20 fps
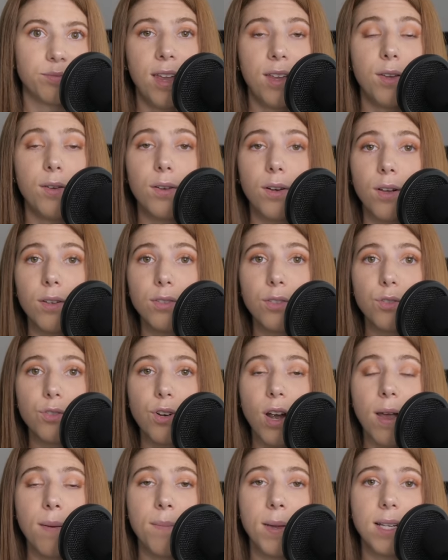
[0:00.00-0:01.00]
You can also
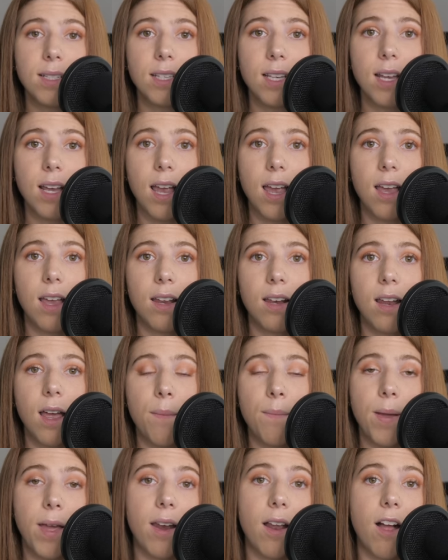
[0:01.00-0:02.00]
try mixing in
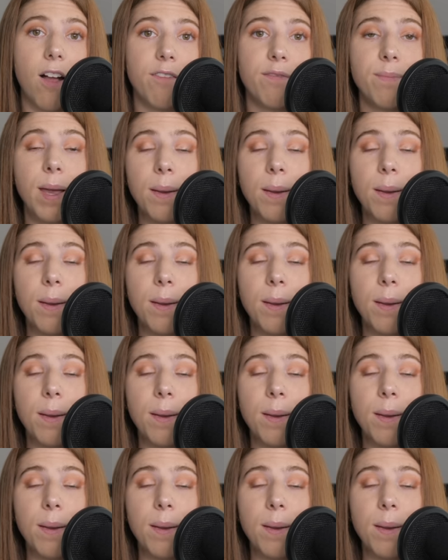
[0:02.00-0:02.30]
a bit of